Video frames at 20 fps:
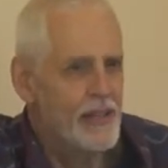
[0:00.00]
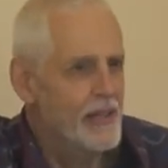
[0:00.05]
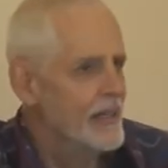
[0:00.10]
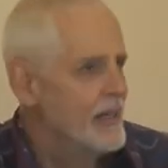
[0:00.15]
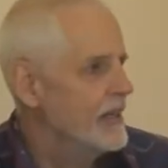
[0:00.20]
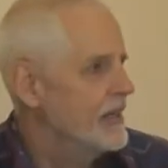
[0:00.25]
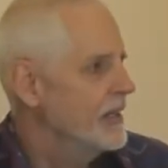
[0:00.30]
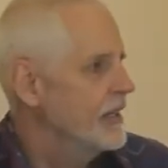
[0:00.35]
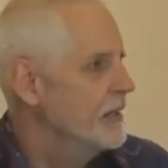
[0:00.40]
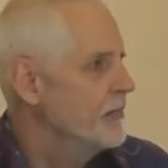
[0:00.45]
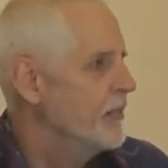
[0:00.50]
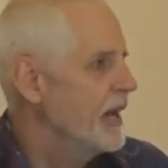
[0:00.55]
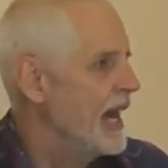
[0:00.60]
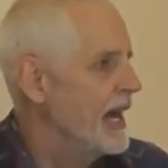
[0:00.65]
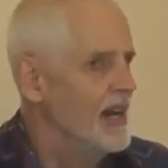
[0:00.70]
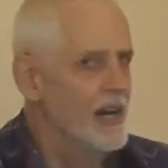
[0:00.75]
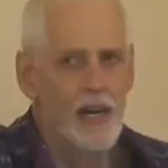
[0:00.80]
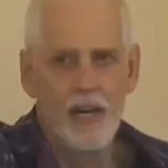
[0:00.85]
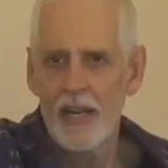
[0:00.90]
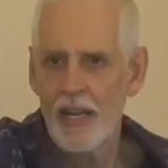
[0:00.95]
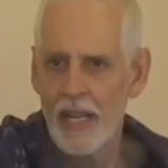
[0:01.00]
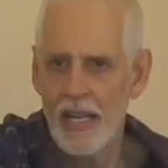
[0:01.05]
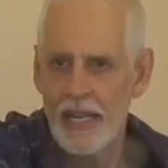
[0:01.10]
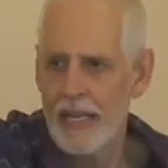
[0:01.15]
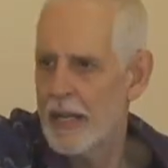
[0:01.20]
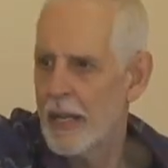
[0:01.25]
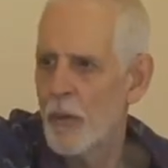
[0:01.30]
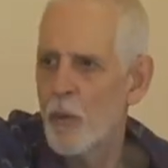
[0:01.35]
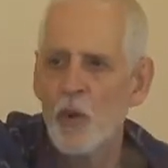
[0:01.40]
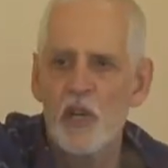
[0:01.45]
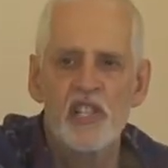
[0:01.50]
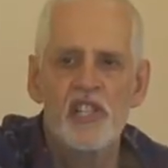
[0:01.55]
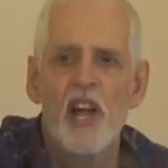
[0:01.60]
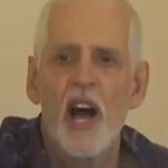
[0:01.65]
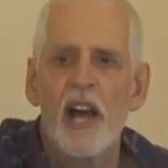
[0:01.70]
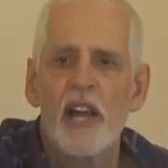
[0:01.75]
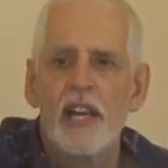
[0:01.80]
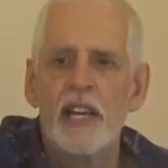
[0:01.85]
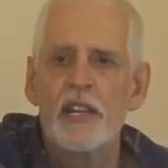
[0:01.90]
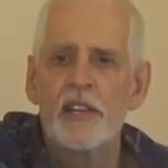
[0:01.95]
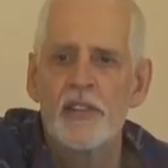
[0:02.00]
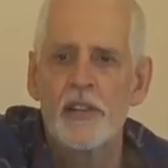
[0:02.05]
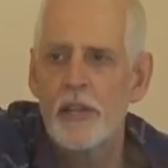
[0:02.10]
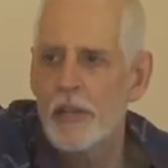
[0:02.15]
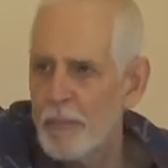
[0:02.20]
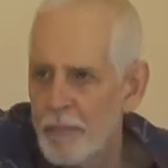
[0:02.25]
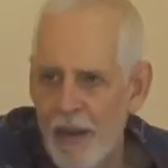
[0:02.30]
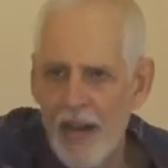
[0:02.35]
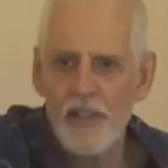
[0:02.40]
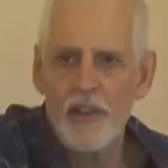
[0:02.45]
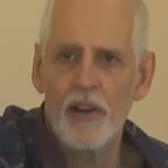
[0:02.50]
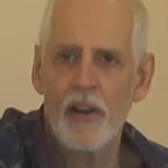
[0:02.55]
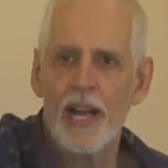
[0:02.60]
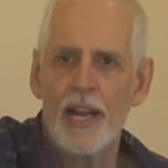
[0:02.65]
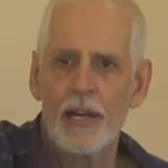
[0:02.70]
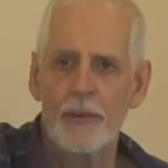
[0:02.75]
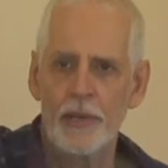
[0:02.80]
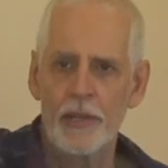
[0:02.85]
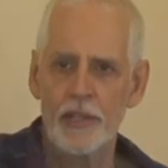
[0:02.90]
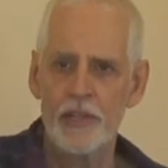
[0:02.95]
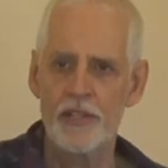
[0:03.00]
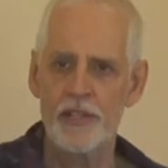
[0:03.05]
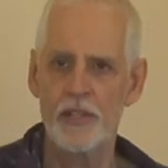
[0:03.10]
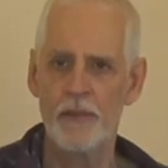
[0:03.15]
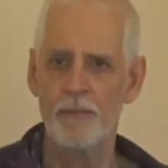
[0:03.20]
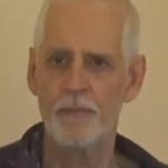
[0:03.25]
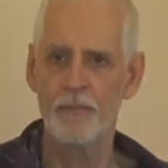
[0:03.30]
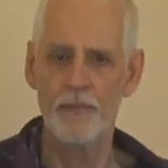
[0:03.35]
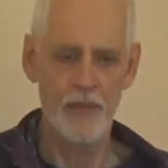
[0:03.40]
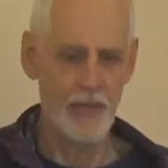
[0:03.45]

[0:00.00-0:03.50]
It didn't matter. It, he was not hindered by their lack of religion.